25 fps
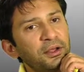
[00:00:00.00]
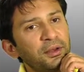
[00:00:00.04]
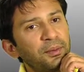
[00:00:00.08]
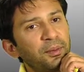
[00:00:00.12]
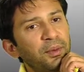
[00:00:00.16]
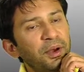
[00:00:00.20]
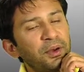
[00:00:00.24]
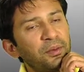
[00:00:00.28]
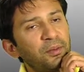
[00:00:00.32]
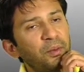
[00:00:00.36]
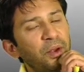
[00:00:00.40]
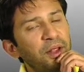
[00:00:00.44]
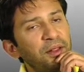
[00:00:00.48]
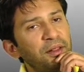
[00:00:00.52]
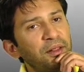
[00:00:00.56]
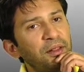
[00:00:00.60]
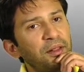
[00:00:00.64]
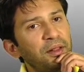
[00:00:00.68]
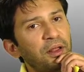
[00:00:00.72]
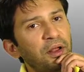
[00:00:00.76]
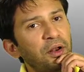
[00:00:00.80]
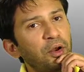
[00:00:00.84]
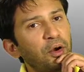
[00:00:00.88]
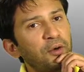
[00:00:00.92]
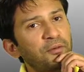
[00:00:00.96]
but
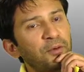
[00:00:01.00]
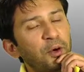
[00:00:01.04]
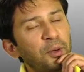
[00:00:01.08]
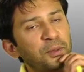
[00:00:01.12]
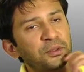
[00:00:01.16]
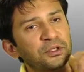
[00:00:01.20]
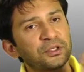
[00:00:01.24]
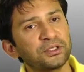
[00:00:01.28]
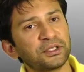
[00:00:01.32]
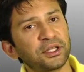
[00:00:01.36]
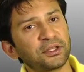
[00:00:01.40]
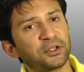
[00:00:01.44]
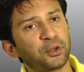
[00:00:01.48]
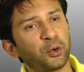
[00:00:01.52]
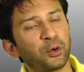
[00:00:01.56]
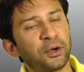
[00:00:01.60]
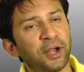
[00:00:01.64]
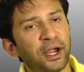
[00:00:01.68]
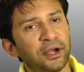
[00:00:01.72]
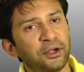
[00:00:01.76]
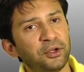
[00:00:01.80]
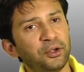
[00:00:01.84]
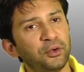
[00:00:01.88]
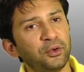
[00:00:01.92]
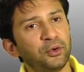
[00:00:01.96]
when a lot of options are thrown
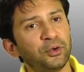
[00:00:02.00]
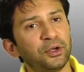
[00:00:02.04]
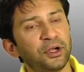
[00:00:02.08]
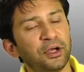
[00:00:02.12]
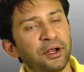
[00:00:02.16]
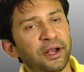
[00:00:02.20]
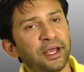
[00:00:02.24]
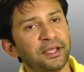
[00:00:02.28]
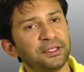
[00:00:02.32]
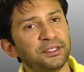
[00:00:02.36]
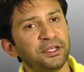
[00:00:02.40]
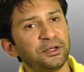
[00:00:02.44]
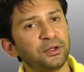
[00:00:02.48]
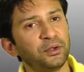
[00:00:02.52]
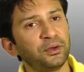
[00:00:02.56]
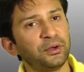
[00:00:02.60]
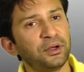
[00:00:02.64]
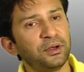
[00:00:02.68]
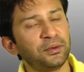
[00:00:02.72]
at you, you realize that